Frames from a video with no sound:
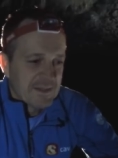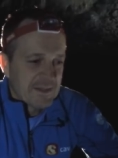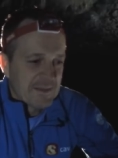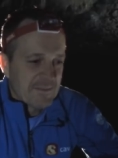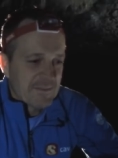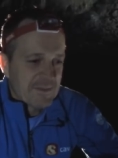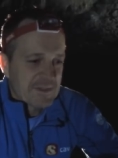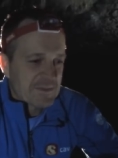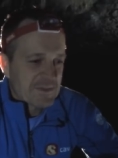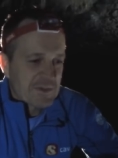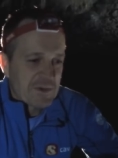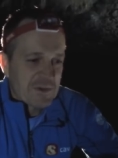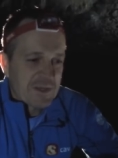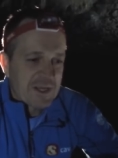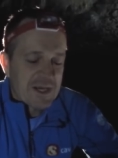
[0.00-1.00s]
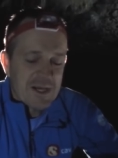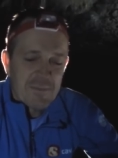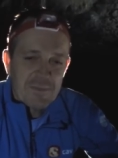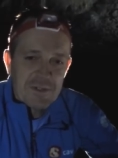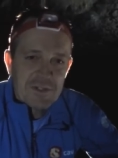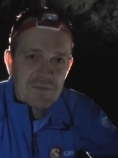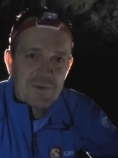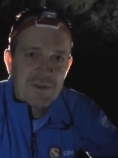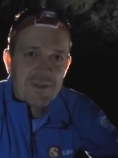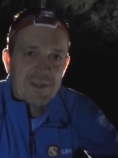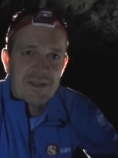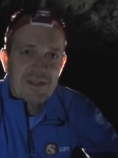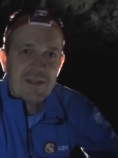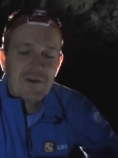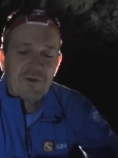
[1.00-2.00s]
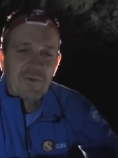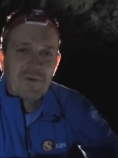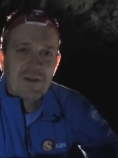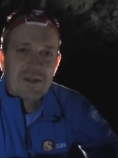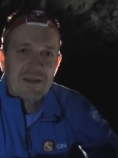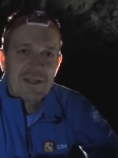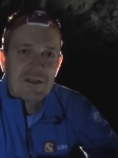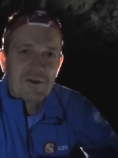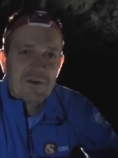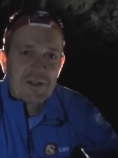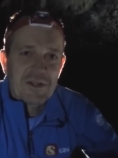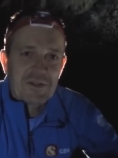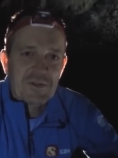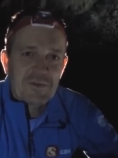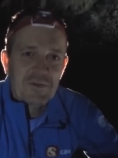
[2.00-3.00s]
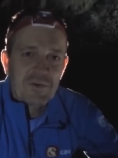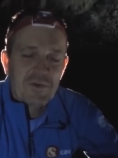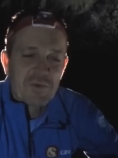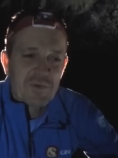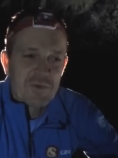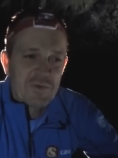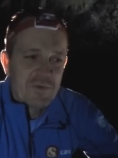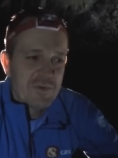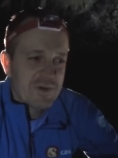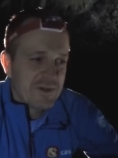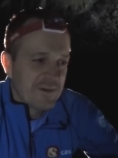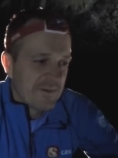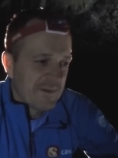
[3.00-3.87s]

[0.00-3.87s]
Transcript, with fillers: Um, this was all accomplished with a, a great international crew,